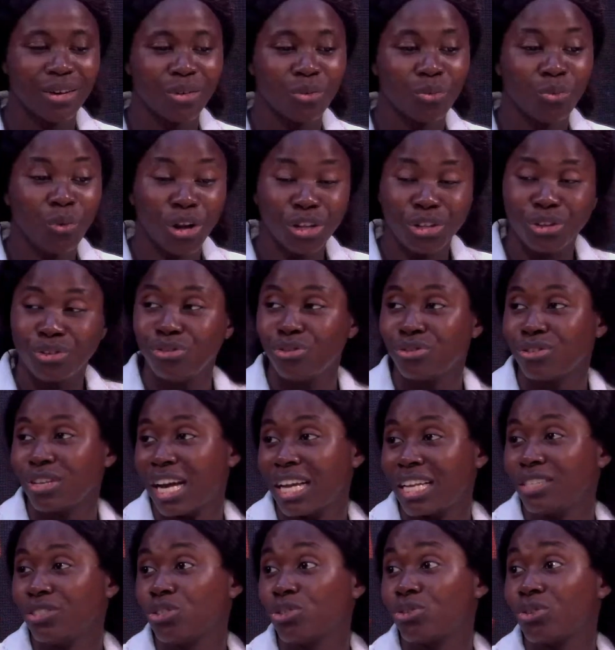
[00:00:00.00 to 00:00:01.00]
what
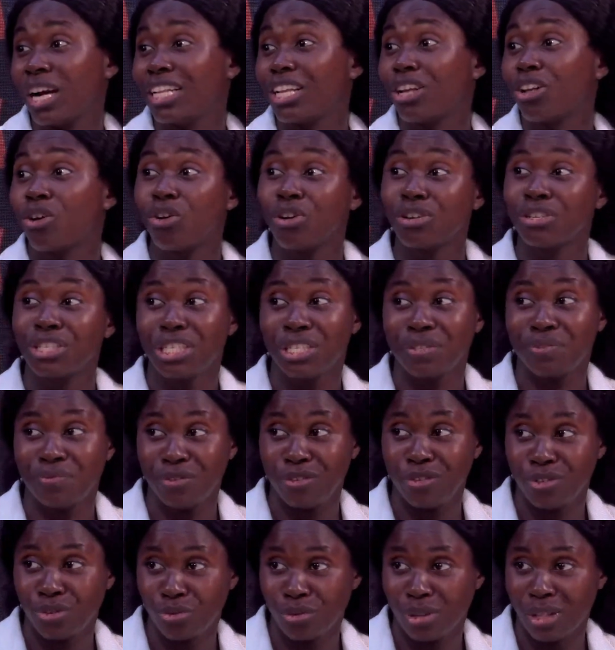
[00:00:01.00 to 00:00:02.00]
usually causes
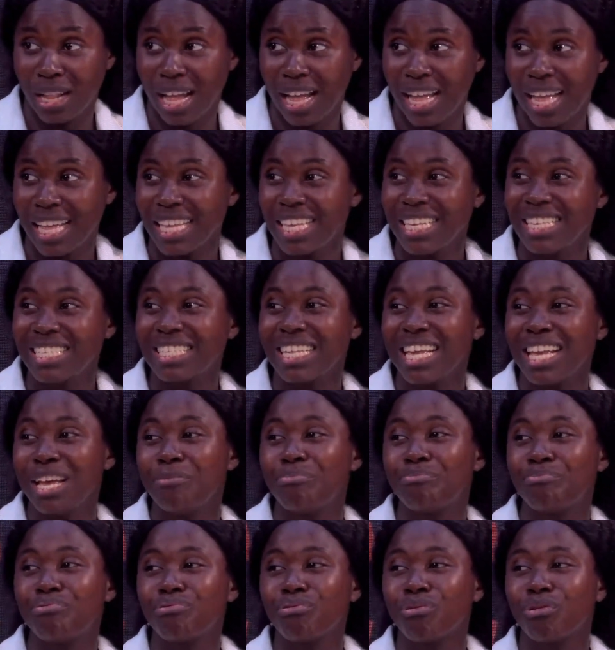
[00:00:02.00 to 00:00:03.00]
fistula is
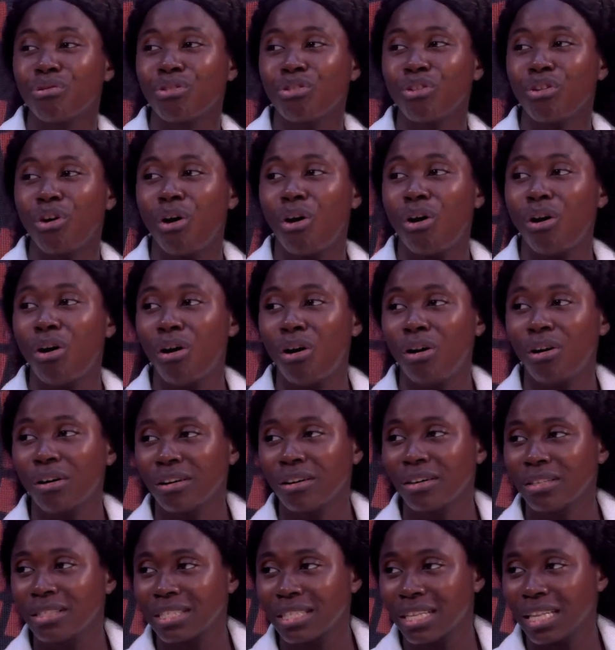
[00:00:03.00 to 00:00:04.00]
a
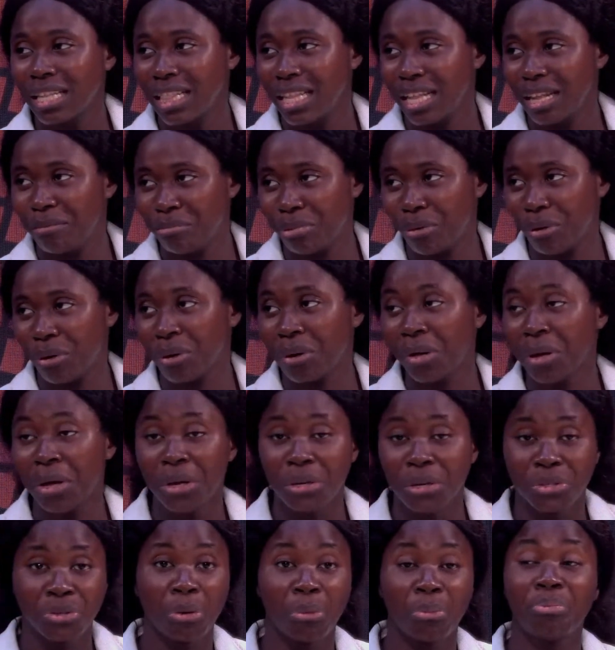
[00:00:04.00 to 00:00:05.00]
prolonged labor.
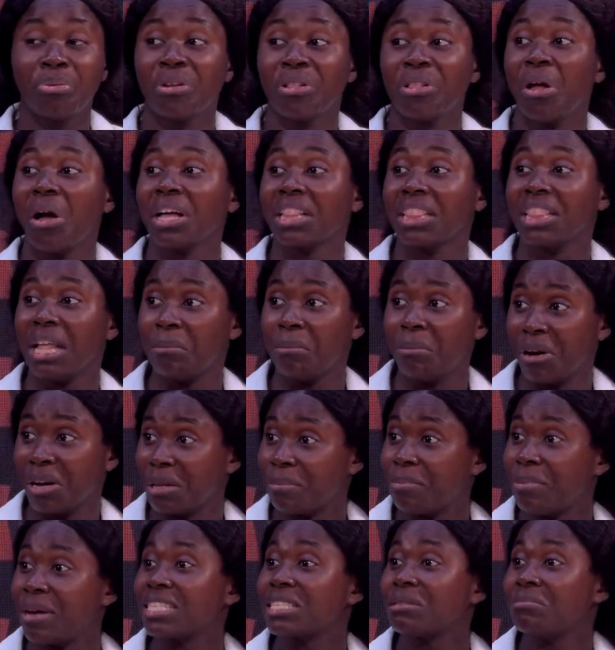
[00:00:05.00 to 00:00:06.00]
So prolonged labor,
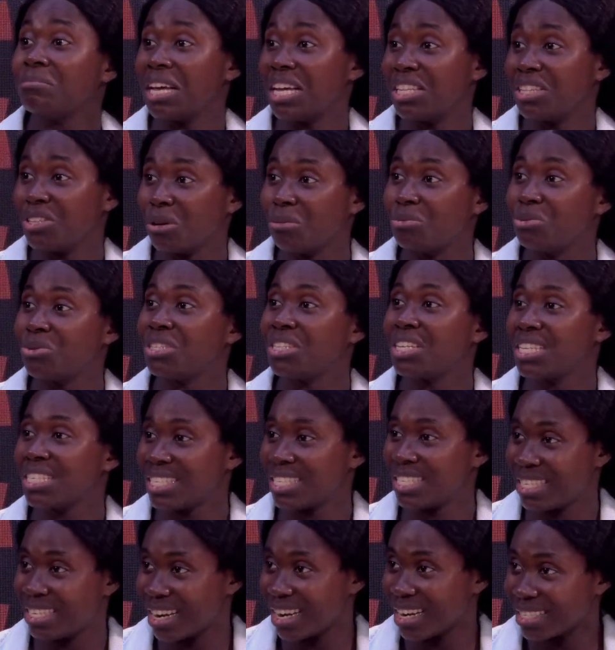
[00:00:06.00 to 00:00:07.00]
the person may end up doing a
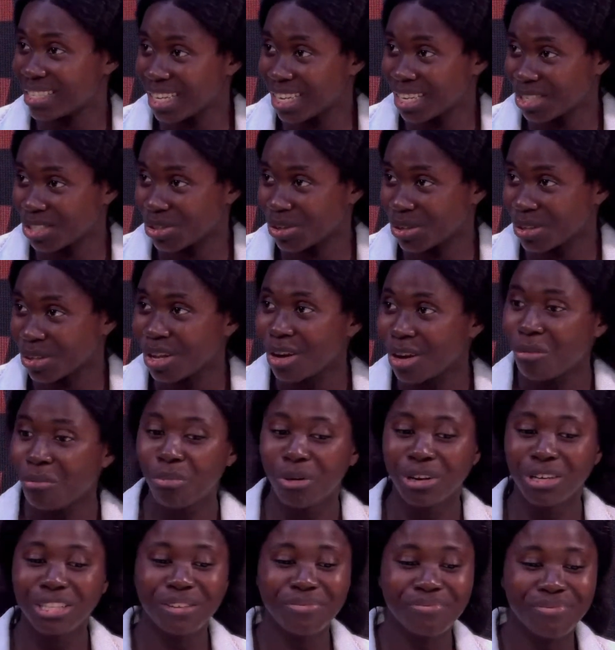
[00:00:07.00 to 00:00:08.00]
cesarean section.
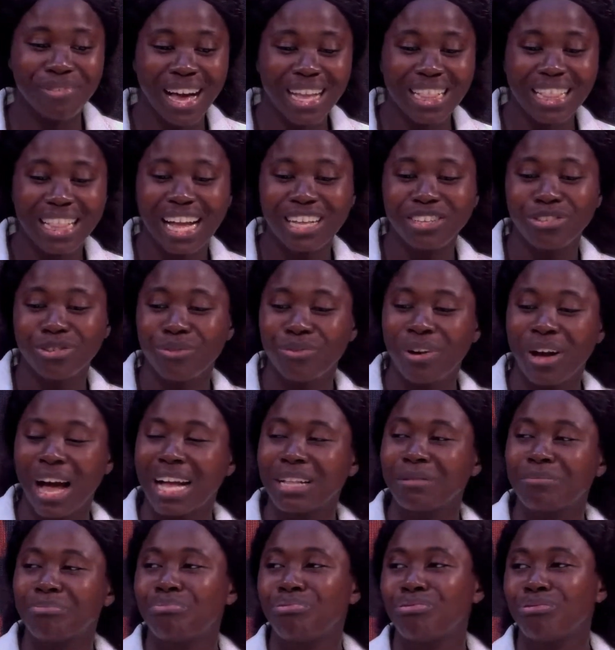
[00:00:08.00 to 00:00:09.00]
But the fact that you've
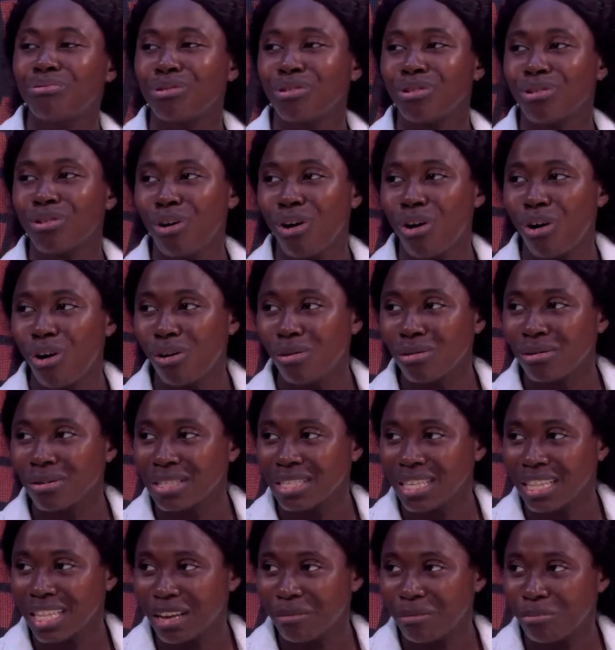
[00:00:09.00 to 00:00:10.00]
had
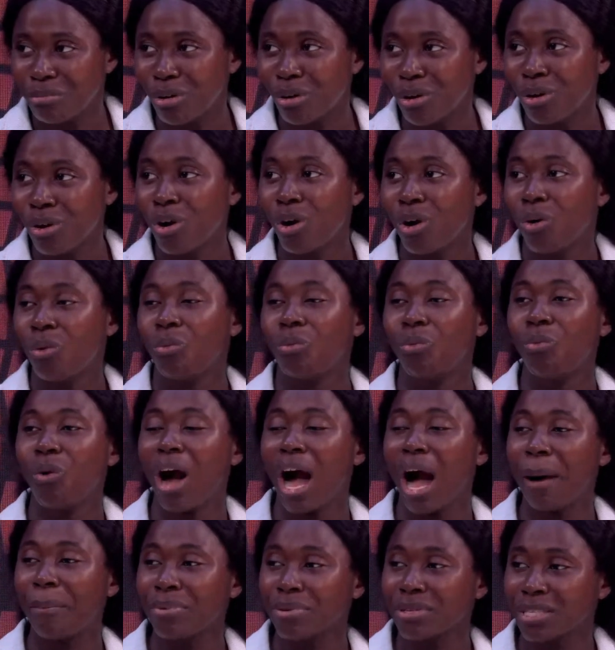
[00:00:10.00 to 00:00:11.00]
prolonged labor, what
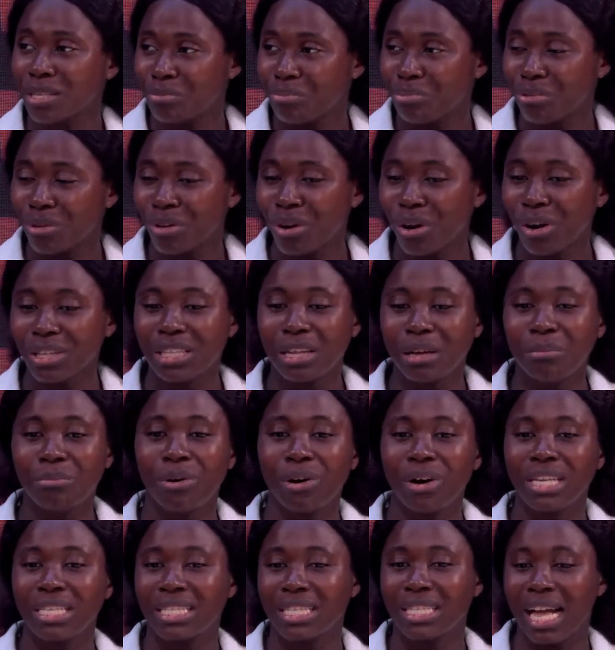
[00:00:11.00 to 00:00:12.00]
happens in prolonged
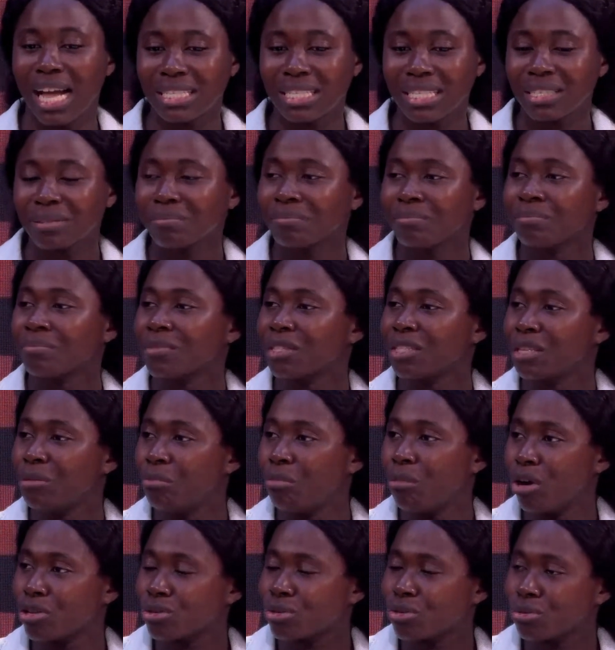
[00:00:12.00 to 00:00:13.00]
labor is that the
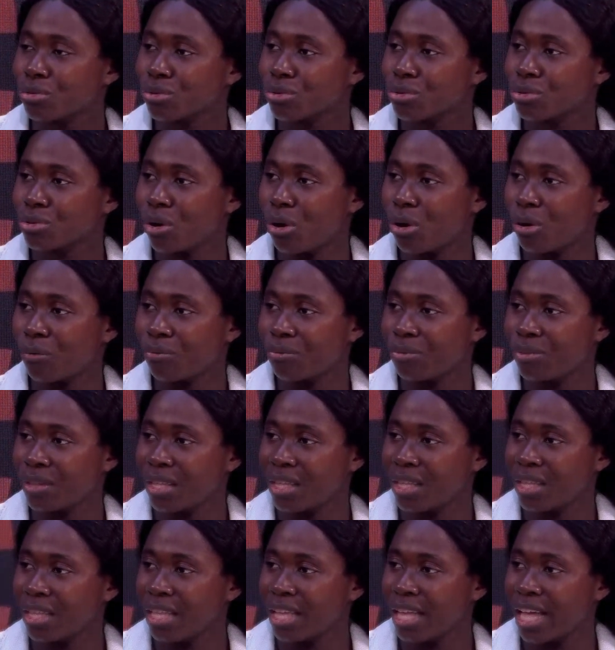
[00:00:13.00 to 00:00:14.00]
muscles of
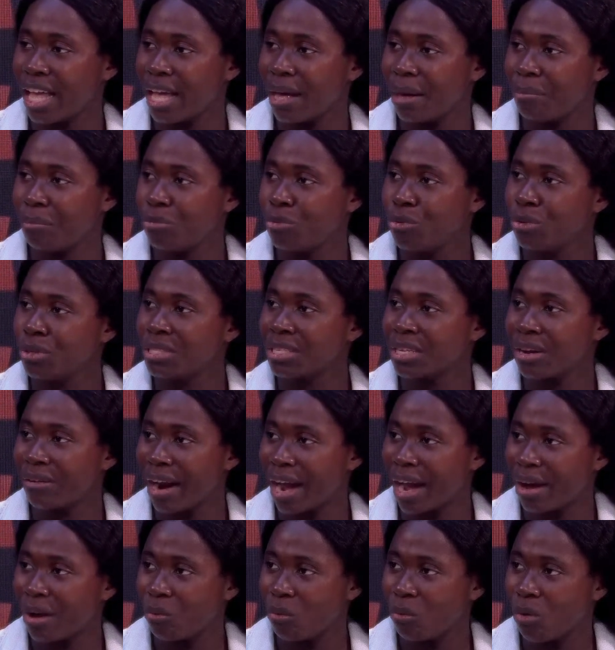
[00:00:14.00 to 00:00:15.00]
the
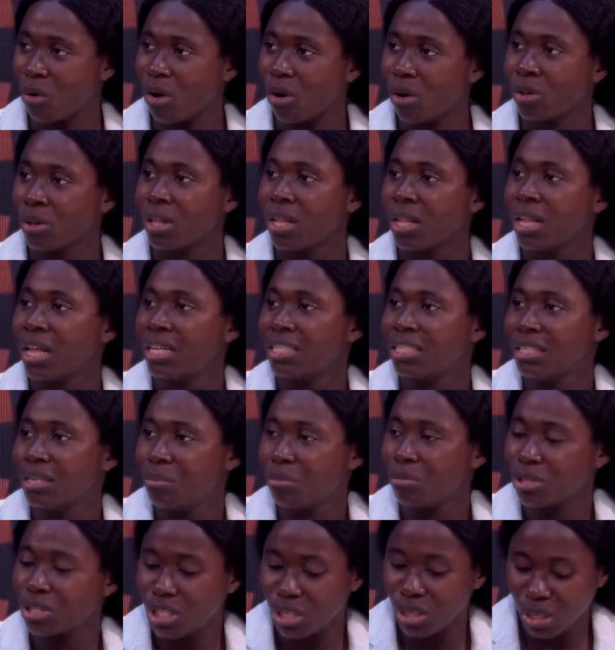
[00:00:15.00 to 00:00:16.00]
uterine wall,
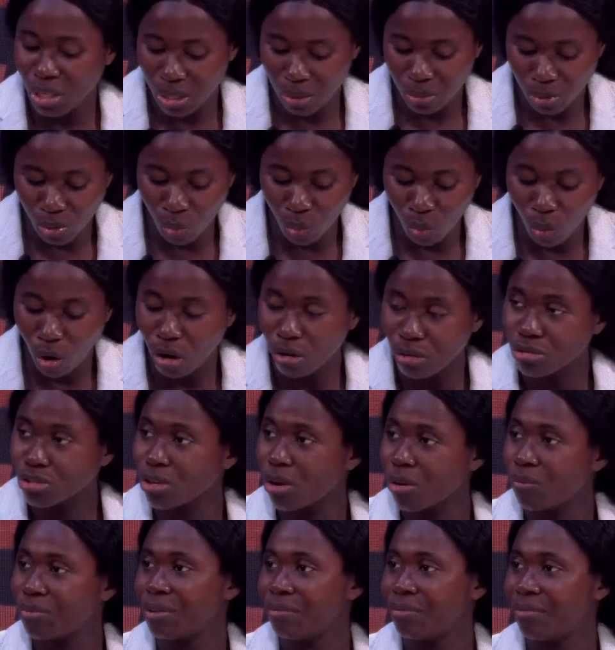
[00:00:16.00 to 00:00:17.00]
the walls
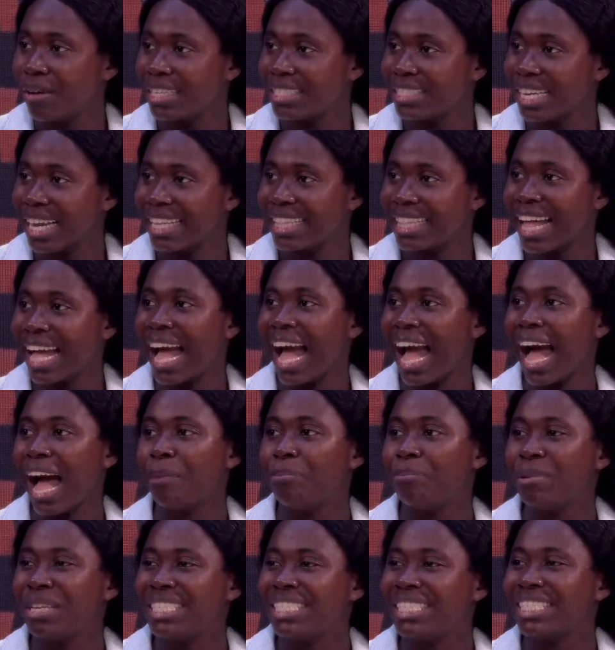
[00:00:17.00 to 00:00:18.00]
of the vagina are
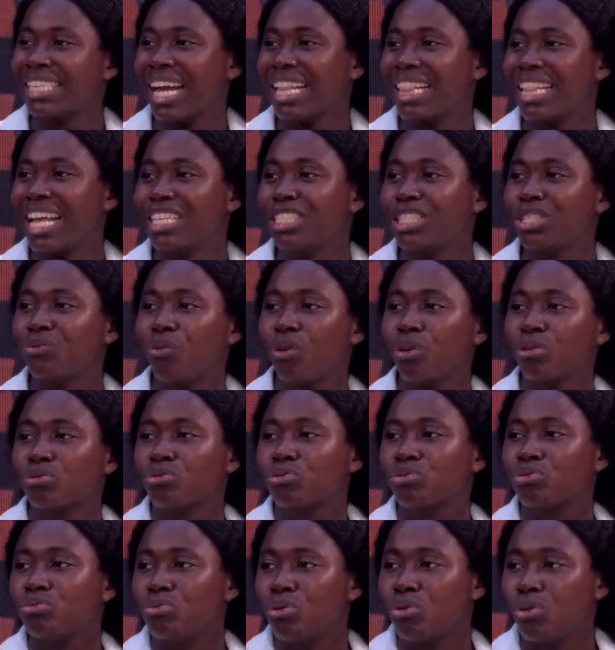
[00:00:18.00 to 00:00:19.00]
being challenged for
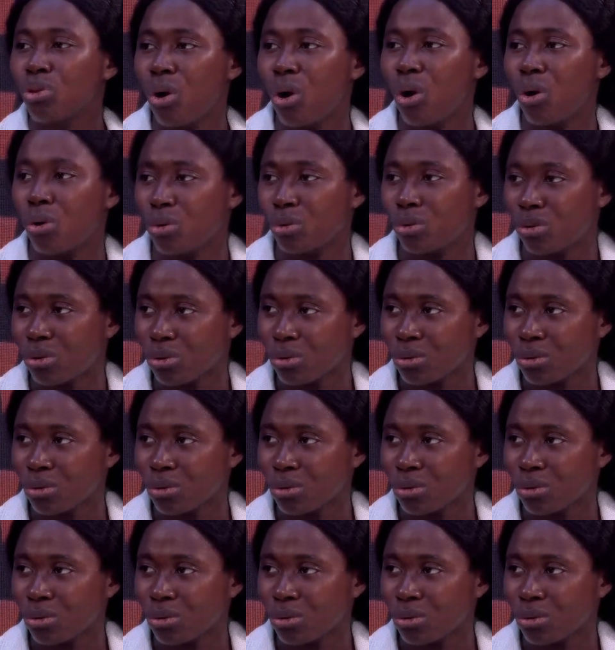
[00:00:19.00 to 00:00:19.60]
too long.